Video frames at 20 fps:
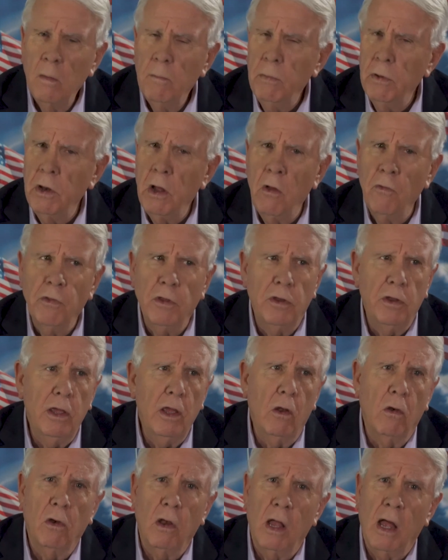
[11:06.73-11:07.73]
But on the
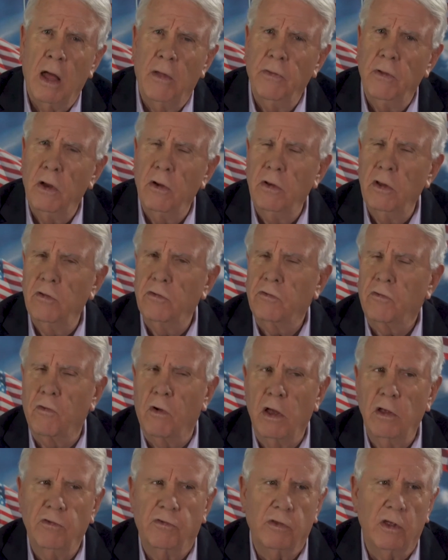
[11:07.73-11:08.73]
dealer lot there, this
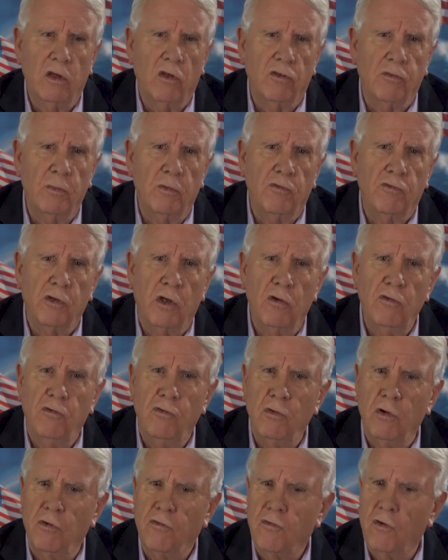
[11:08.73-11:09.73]
great salesman showed
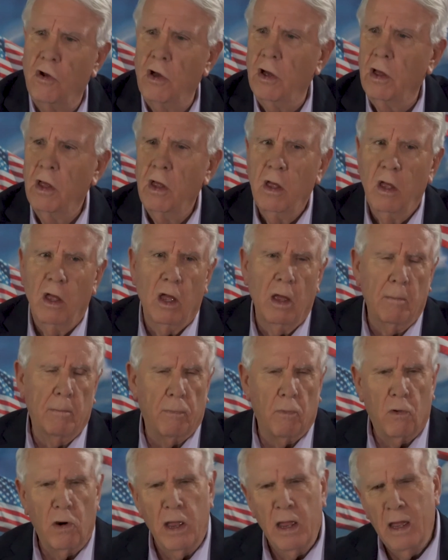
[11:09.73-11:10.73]
you a truck, a
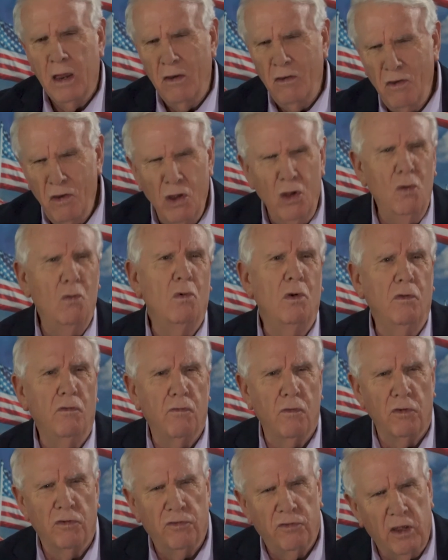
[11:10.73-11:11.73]
brand new one
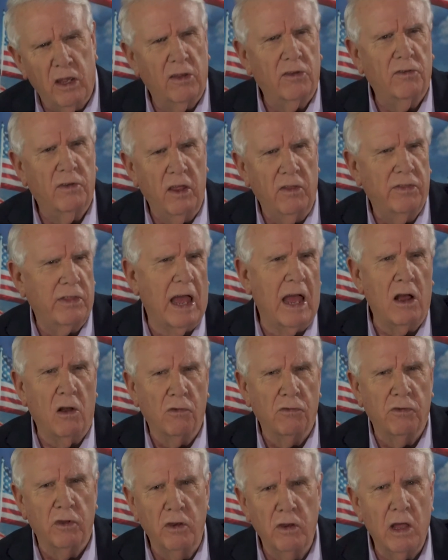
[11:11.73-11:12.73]
for
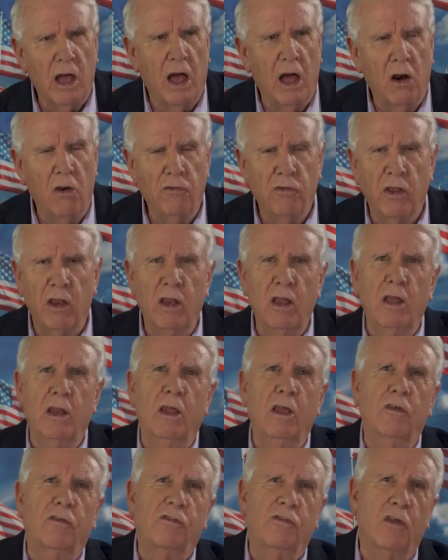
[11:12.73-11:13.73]
$60,000, and it
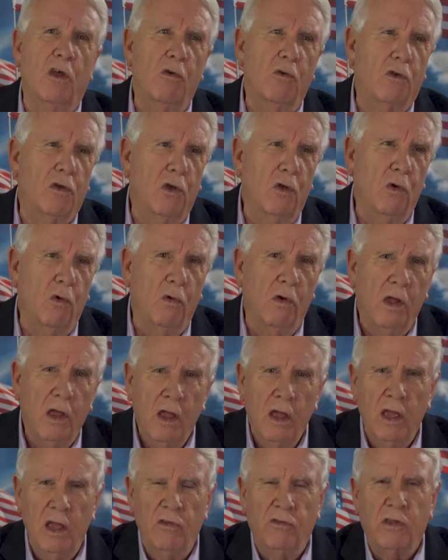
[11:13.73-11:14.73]
is so cool.
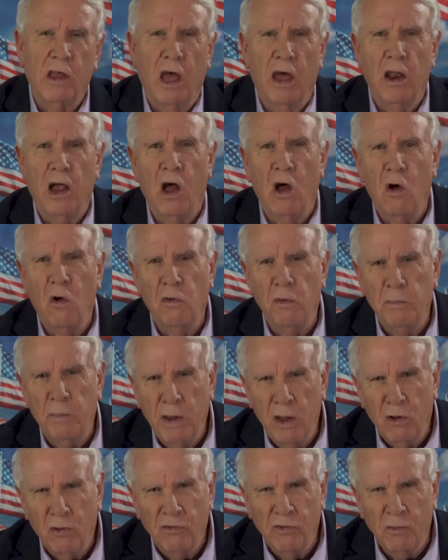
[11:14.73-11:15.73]
It's got all the
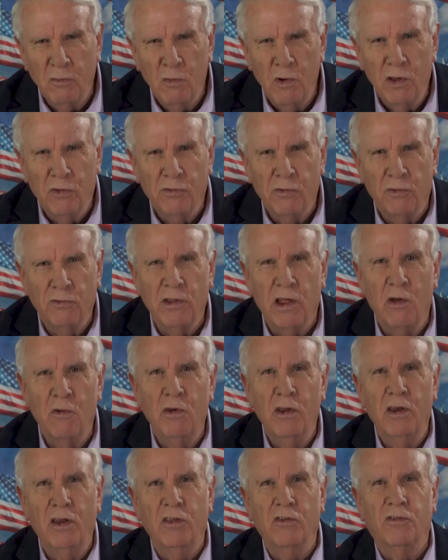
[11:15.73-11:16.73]
bells and whistles
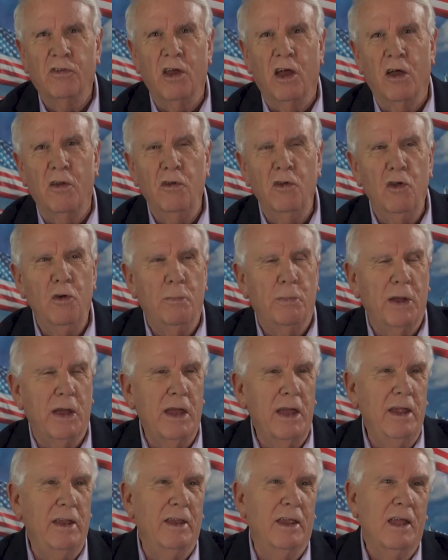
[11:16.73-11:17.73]
on it. It's got new
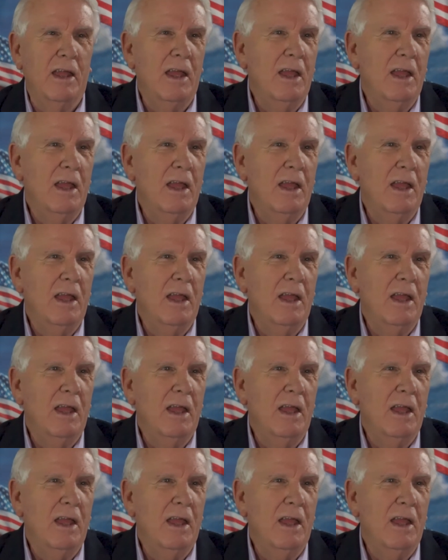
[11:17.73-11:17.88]
paint.